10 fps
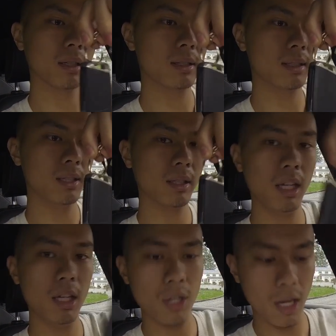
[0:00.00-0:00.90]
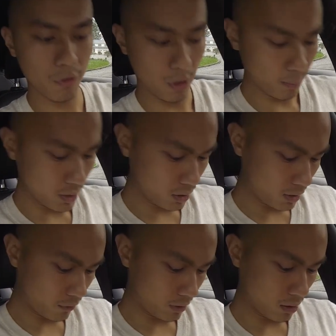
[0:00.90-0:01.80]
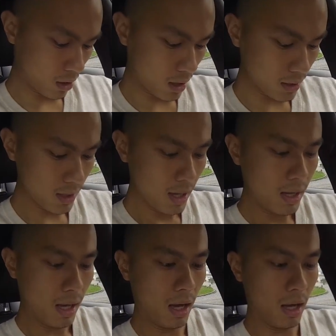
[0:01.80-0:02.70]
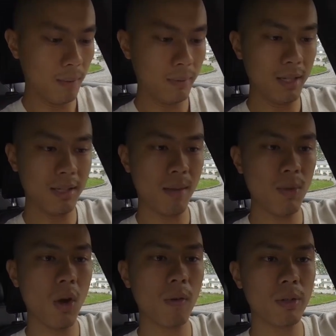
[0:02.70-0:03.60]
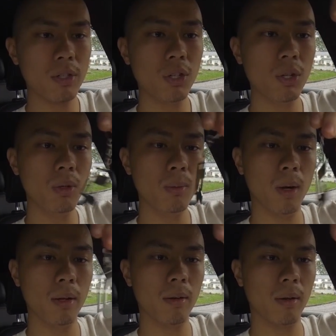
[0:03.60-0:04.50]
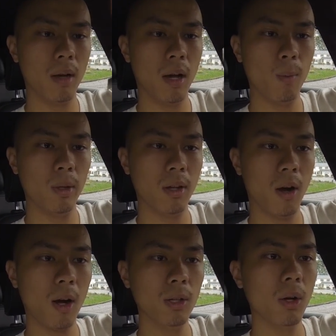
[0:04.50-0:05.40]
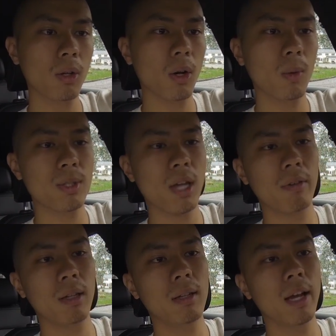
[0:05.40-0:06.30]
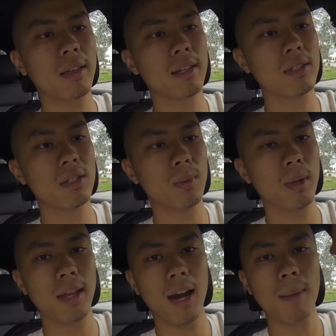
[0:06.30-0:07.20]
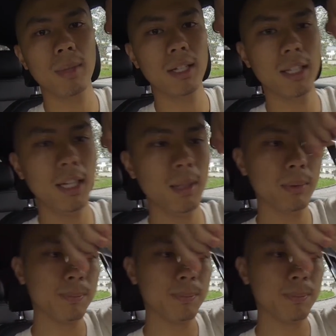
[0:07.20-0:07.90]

steel keychains for a bunch of different cars. They sent me over 2, one with the R logo, which I really like. This is the one that I'm gonna keep.